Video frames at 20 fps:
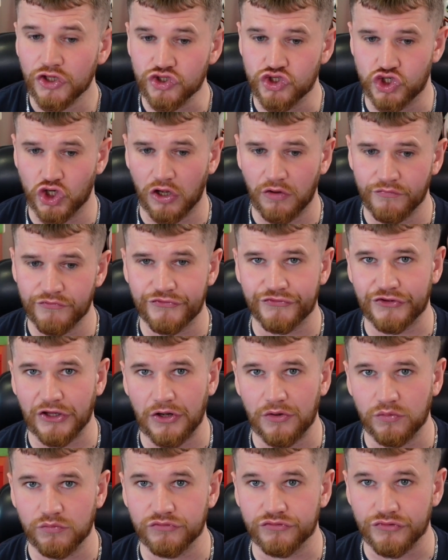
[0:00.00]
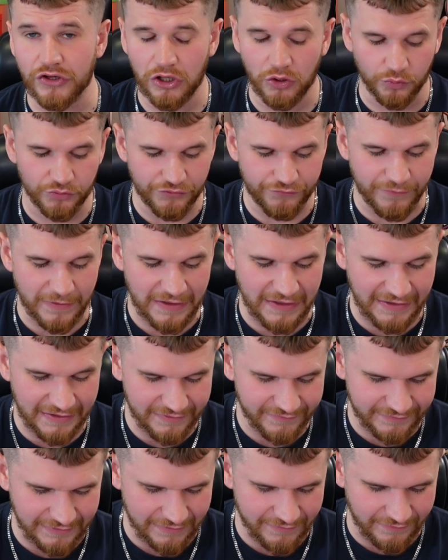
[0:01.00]
John Stones role, defending
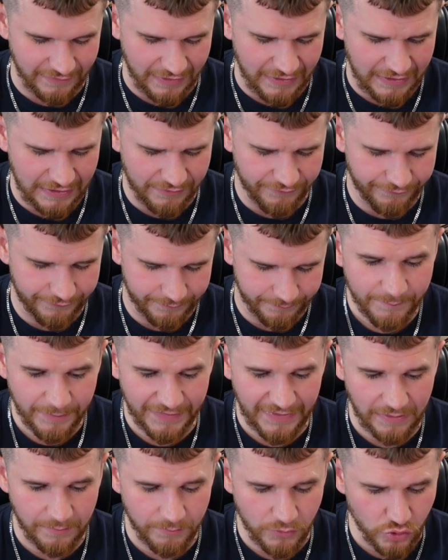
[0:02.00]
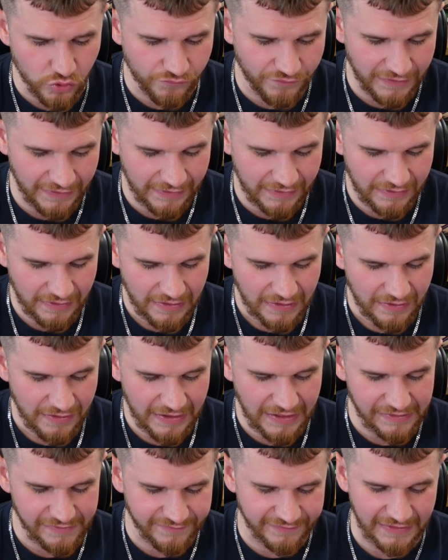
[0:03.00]
at centre-half, but then moving
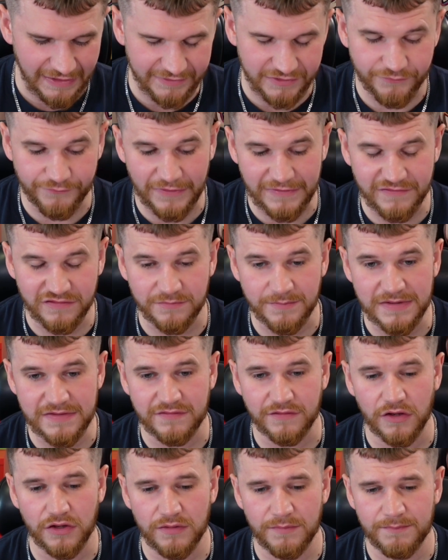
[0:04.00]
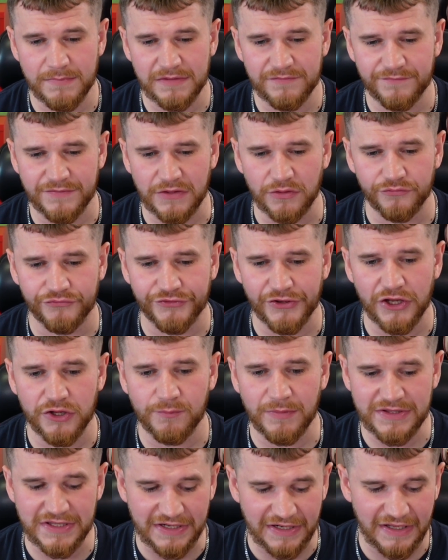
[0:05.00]
into that defensive midfield
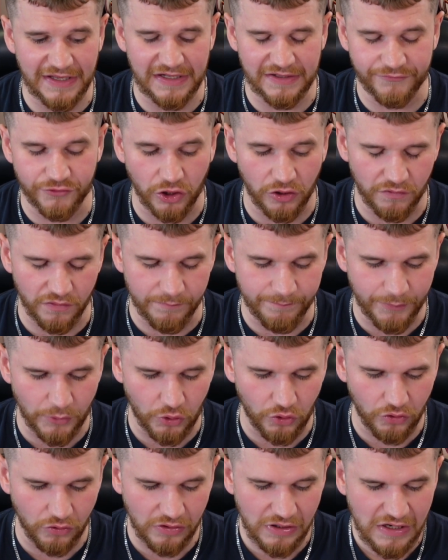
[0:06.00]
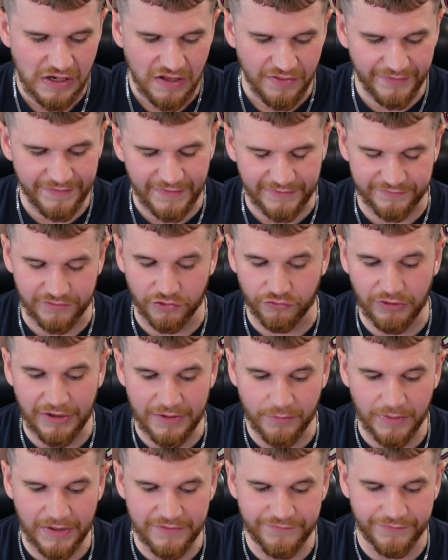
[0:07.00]
zone when United have got the ball. I think that's a
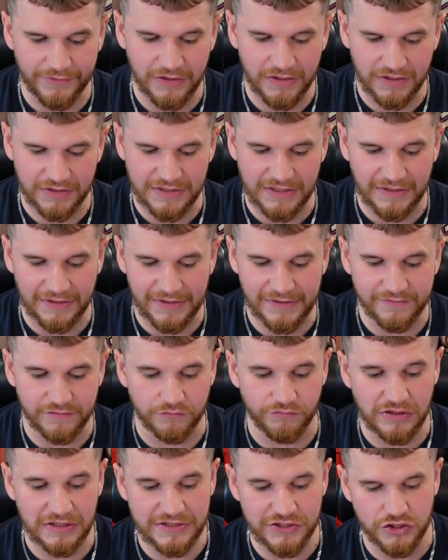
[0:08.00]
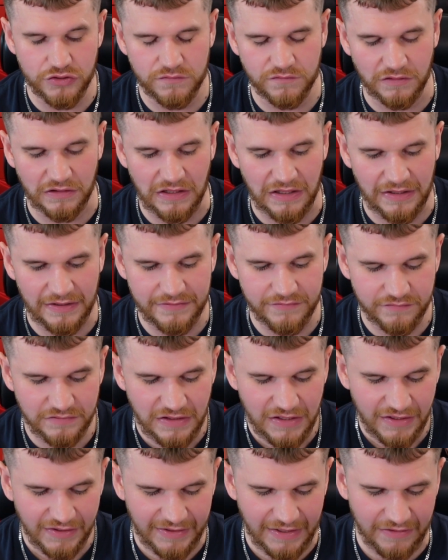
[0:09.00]
great way for United to really utilise
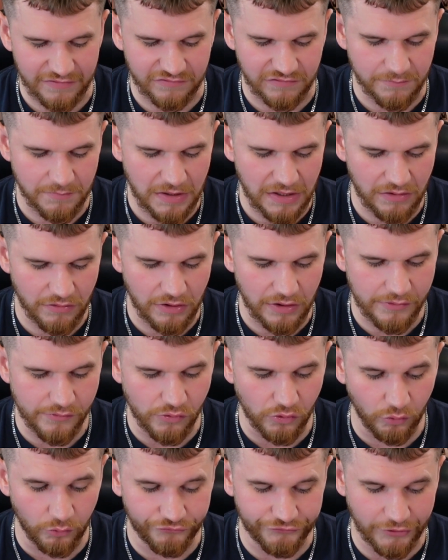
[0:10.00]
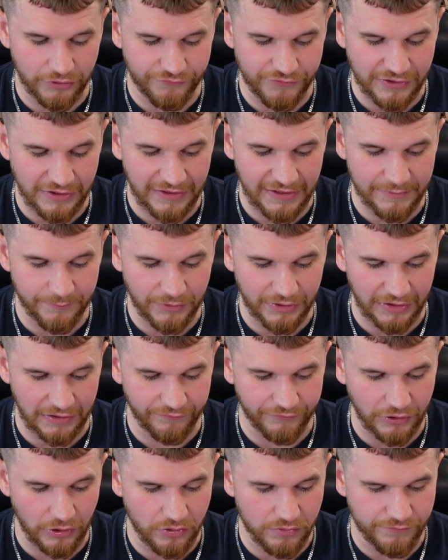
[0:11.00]
Casemiro. Also, if United were kind
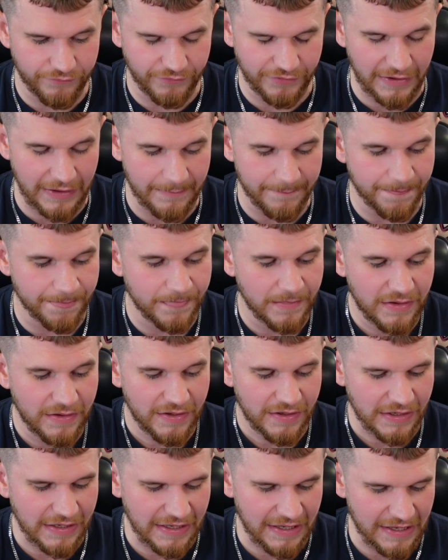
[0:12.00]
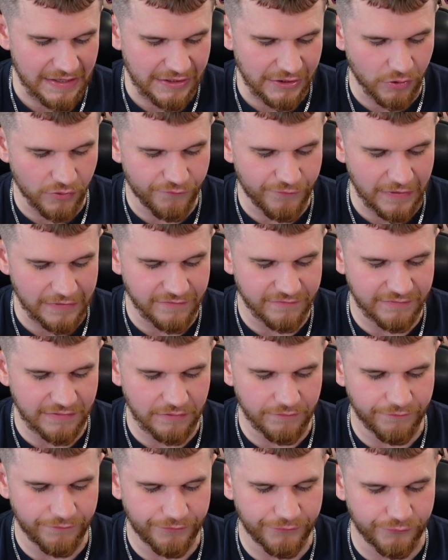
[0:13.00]
of going for that
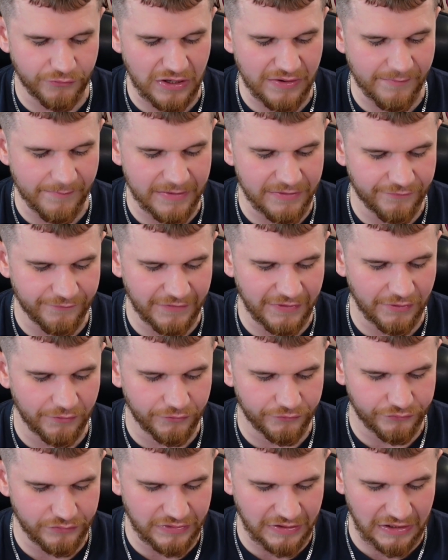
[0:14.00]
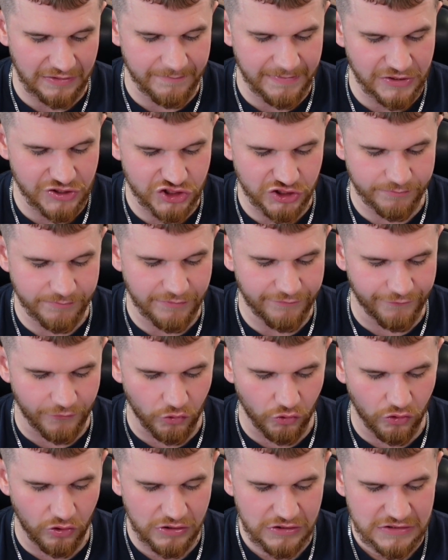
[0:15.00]
offensive 3 on midfield, as we kind of mentioned
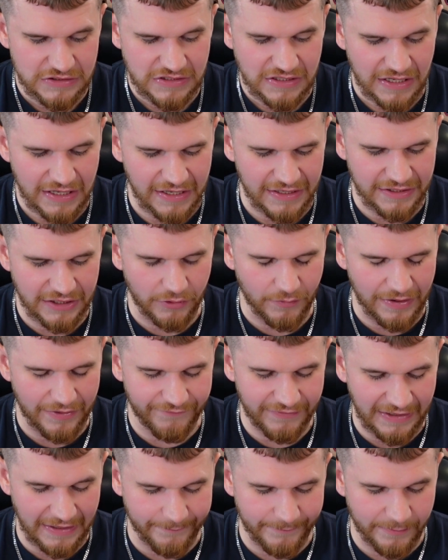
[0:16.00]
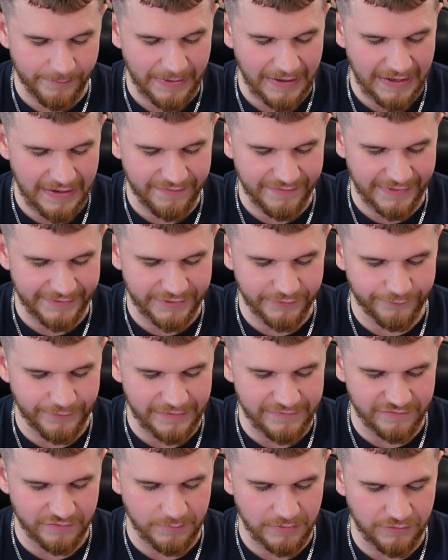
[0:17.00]
before, having Amrabat in that
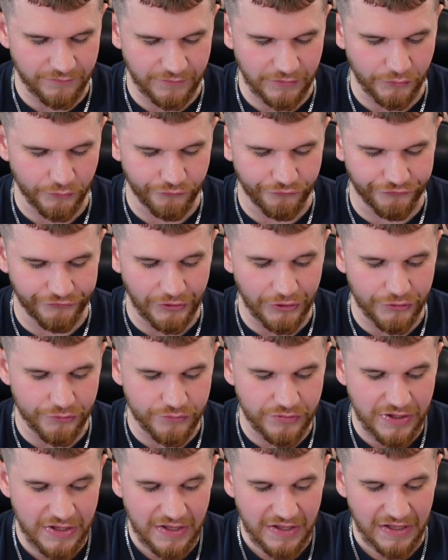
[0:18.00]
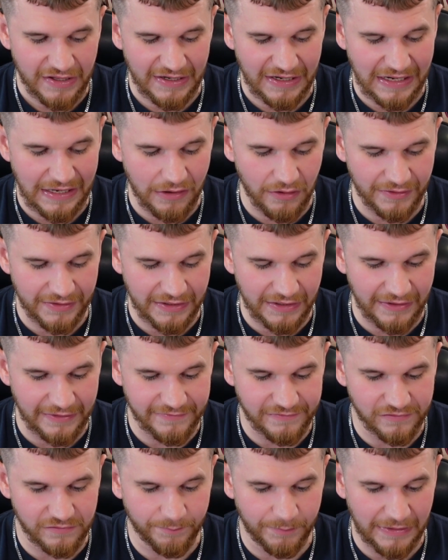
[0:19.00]
defensive midfield zone and allowing
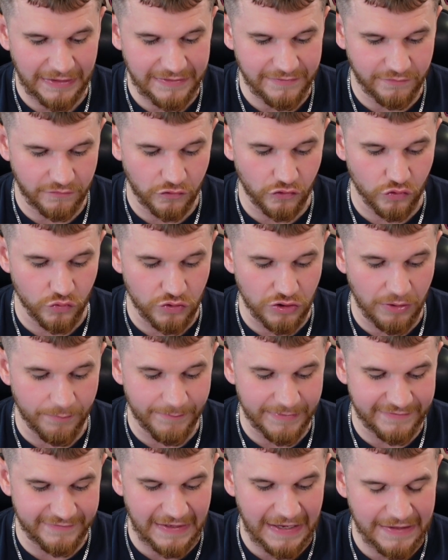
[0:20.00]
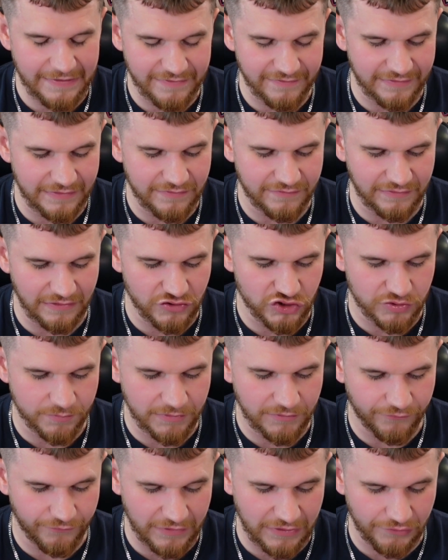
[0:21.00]
United to play 2 number 10s in central
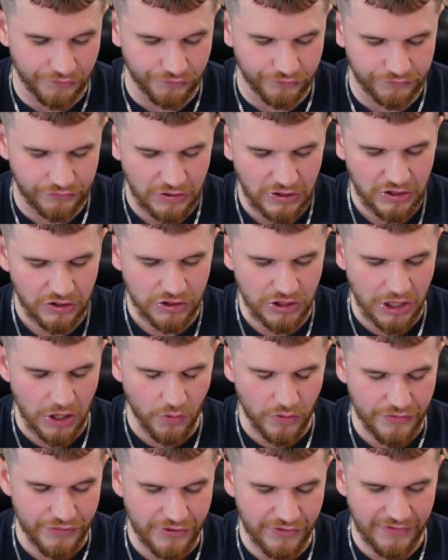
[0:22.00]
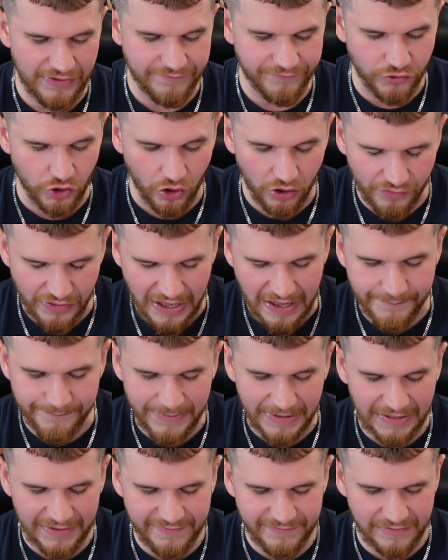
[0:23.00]
midfield, knowing that they've got that
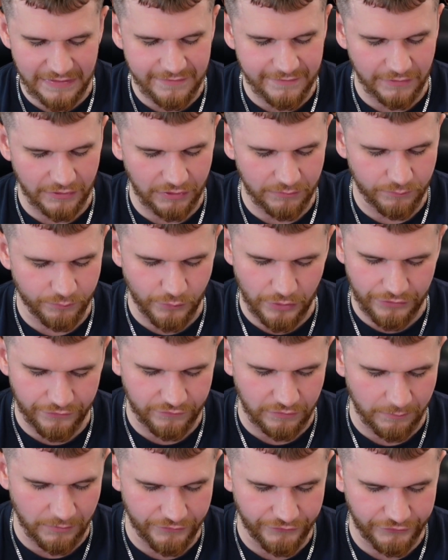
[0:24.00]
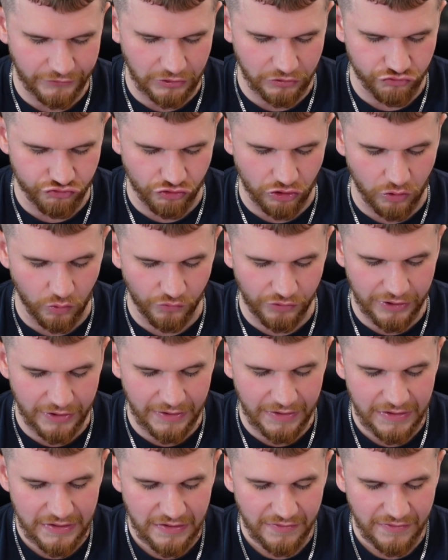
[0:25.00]
ability to, with someone to control the